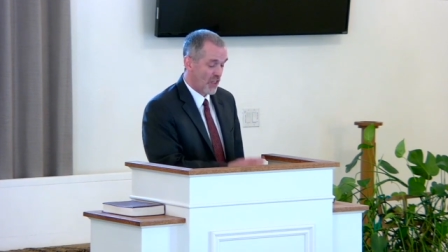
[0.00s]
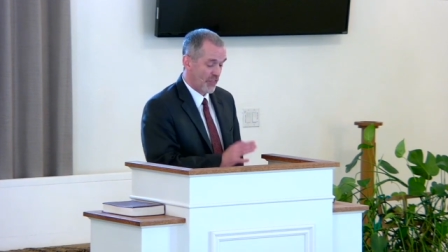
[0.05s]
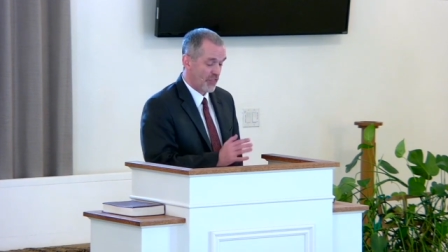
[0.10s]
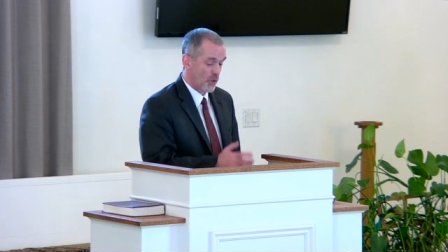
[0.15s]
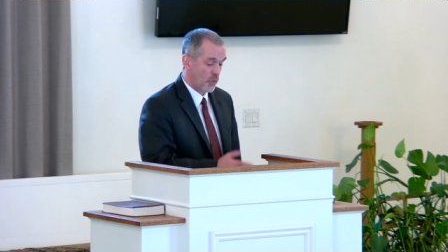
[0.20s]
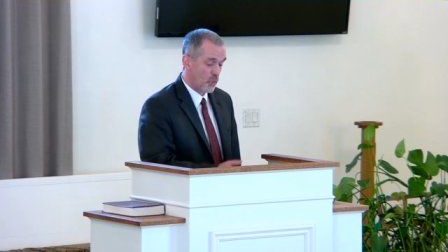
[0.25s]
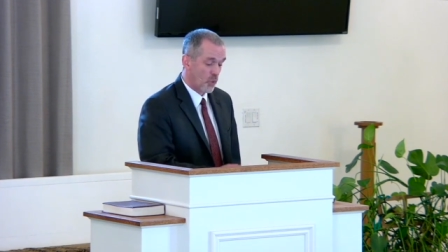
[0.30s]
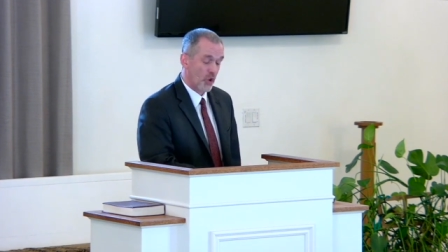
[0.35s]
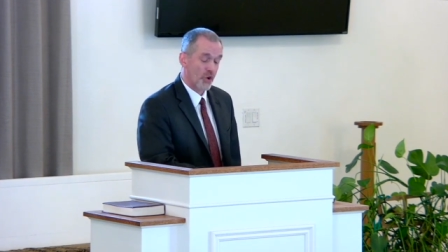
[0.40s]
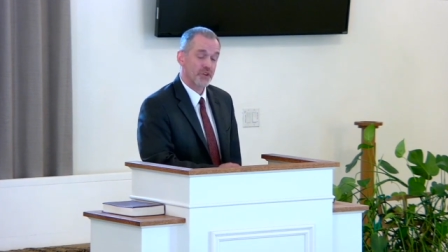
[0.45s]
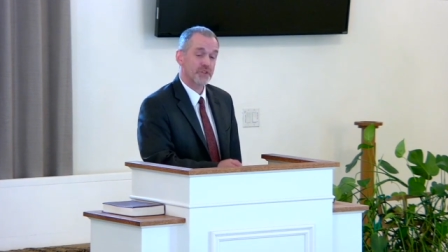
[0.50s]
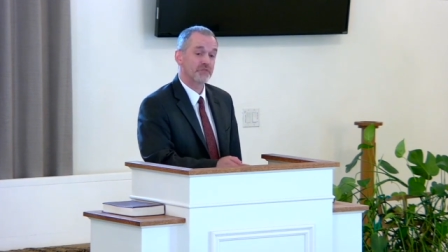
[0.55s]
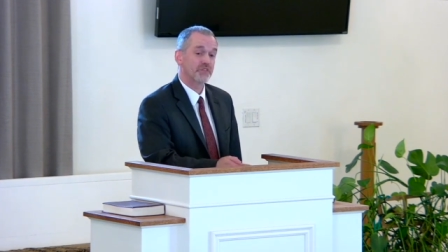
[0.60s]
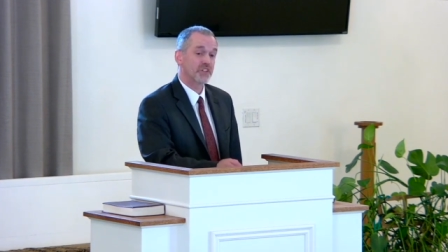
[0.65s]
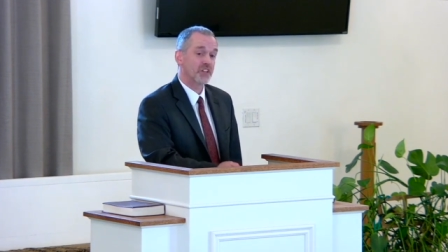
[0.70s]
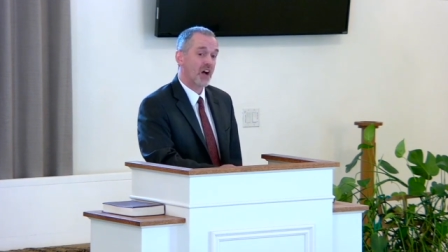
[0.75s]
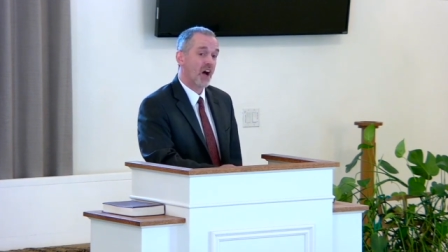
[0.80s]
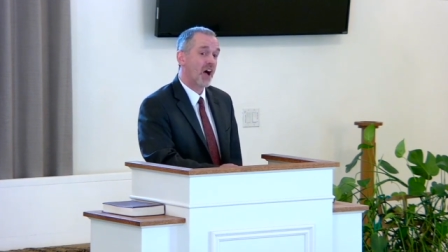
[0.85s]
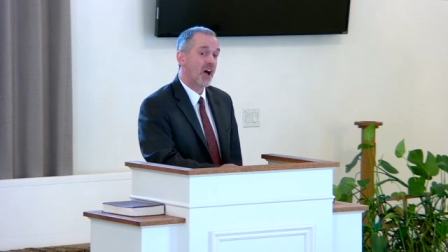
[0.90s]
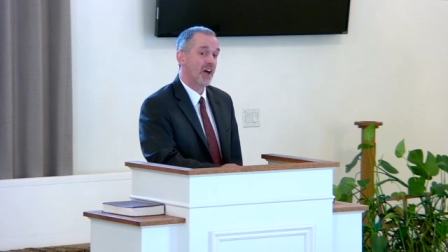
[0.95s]
The Word of
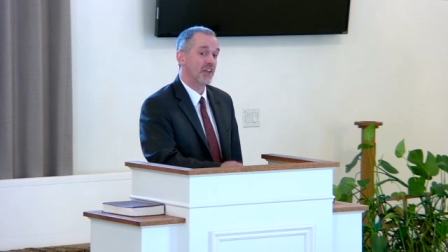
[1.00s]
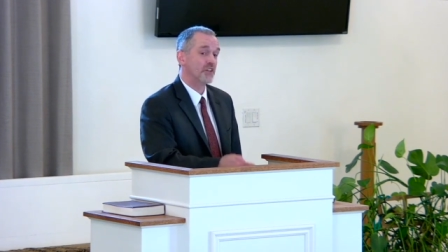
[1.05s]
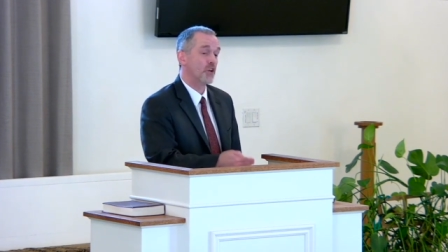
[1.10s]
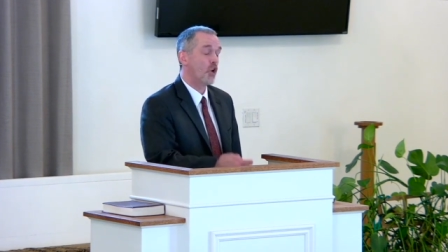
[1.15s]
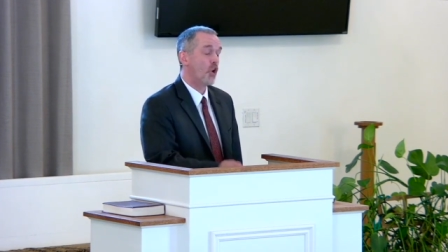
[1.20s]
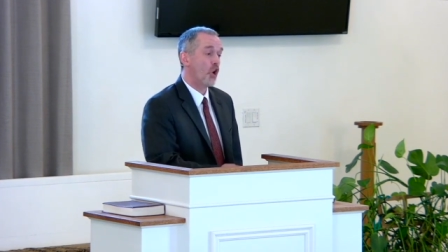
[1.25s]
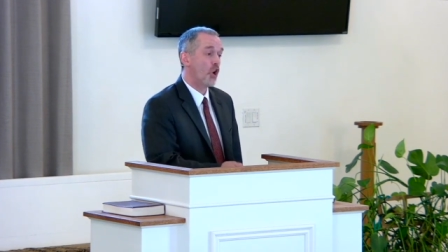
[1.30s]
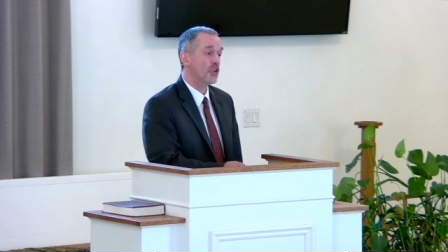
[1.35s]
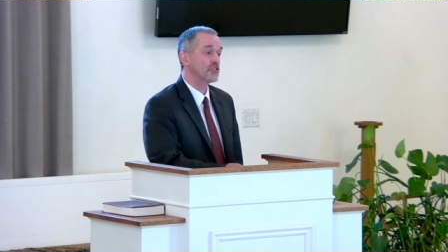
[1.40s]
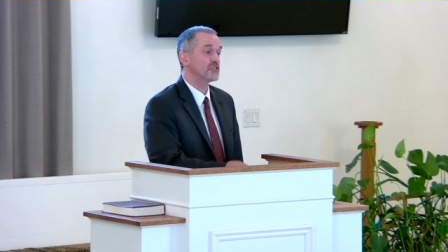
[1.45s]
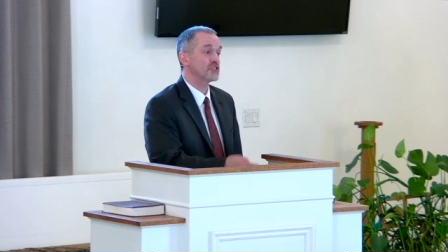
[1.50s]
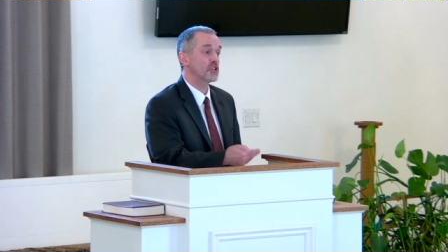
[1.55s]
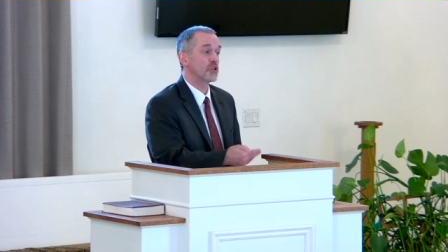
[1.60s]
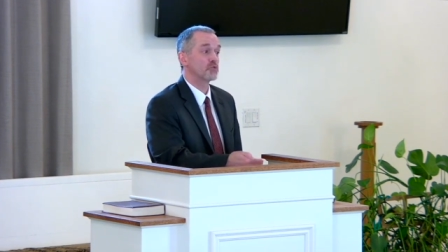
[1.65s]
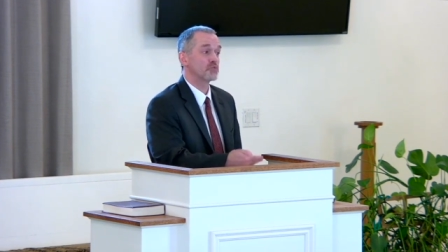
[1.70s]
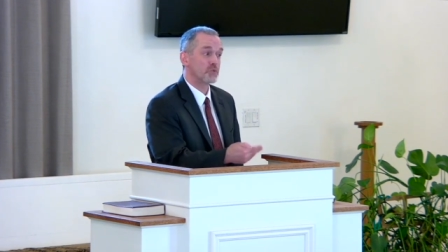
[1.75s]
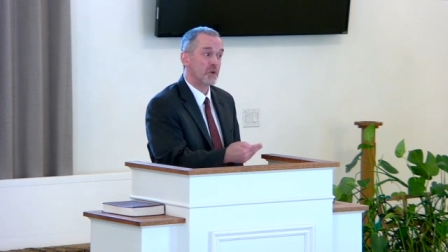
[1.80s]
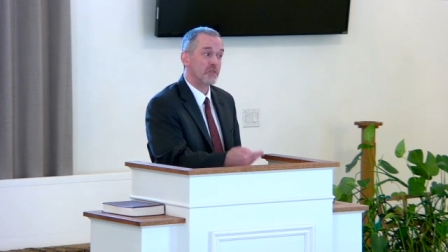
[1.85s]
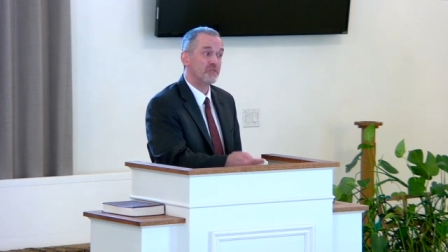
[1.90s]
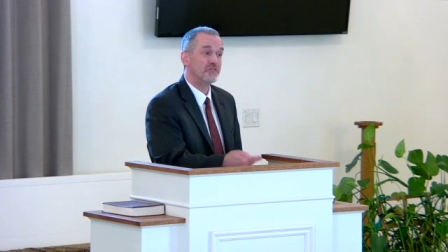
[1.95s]
God also
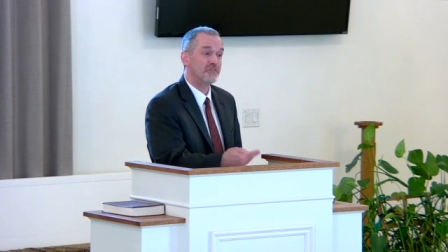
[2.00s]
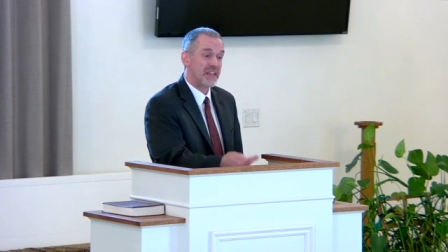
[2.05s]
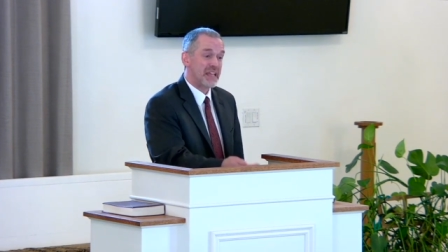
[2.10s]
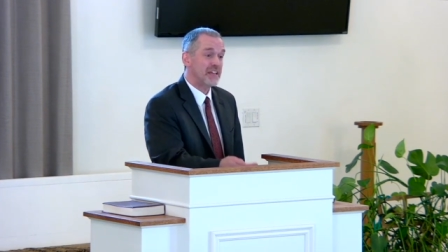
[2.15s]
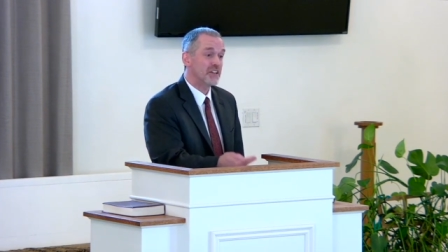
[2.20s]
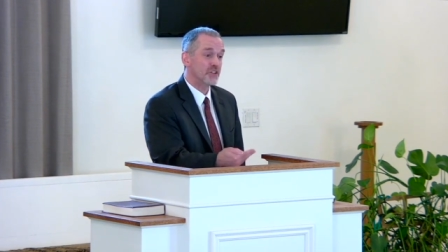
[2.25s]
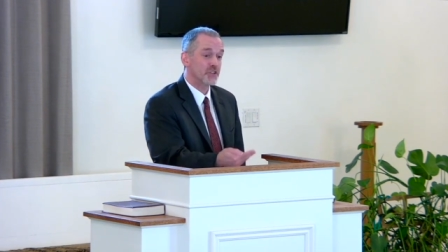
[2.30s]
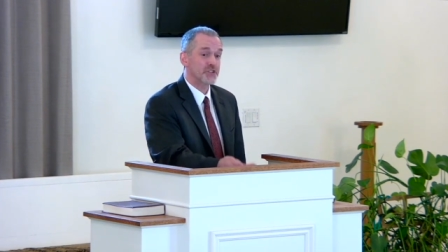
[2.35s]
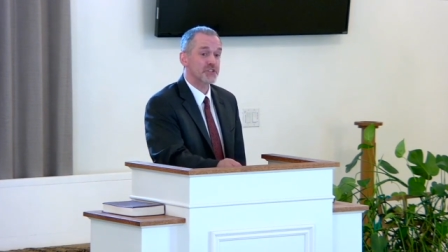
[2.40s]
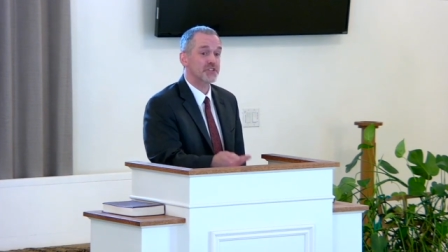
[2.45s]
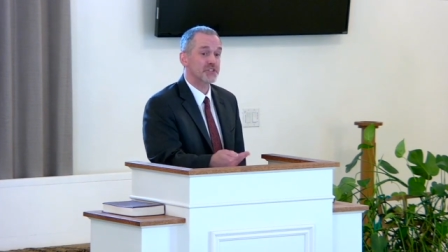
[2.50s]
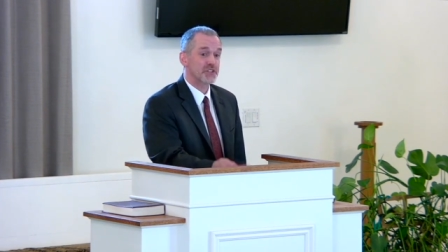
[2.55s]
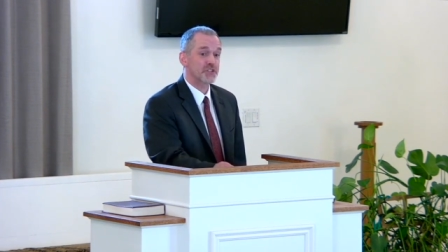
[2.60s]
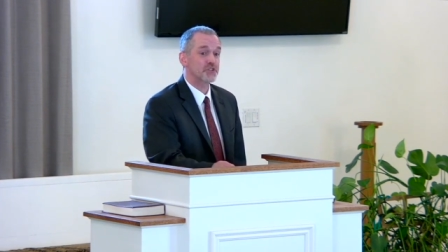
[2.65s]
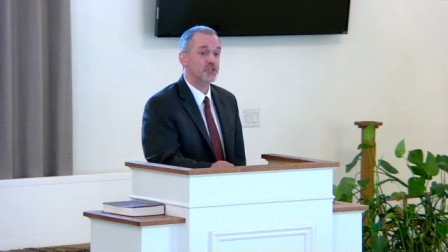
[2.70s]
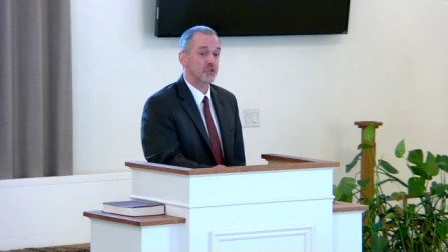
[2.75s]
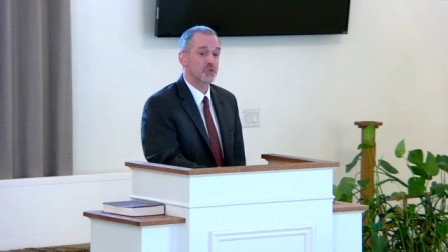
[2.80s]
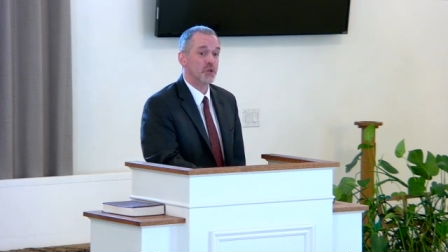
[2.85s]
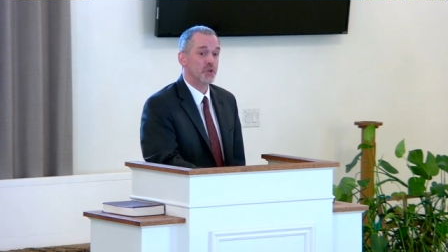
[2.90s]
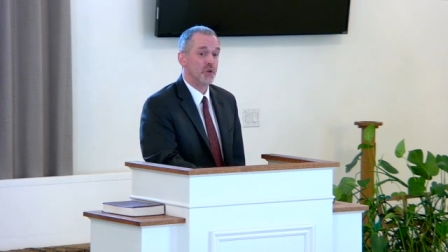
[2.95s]
reveals the
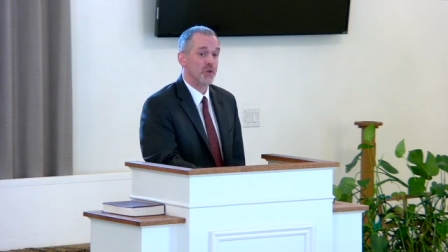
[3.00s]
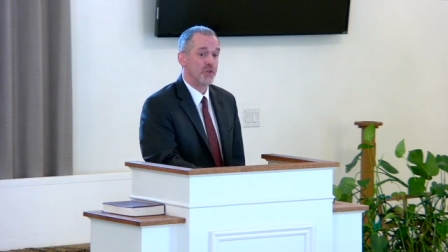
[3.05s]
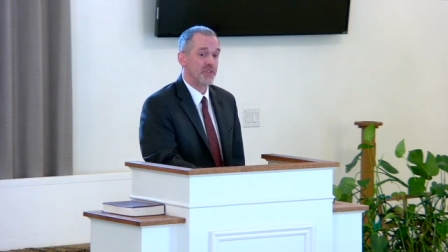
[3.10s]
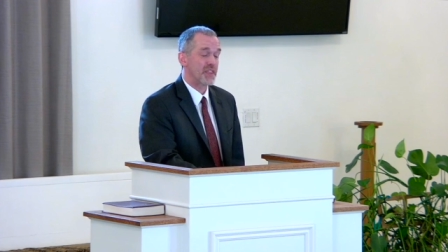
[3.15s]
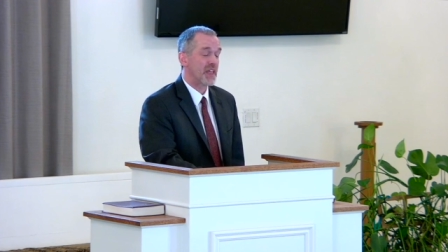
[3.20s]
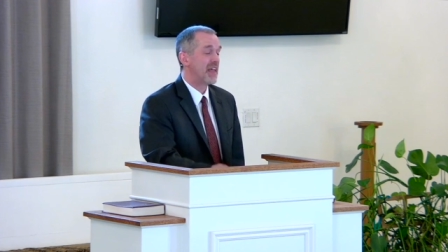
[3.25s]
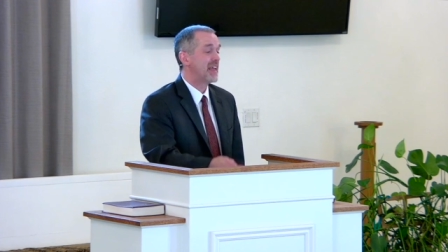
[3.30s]
truth.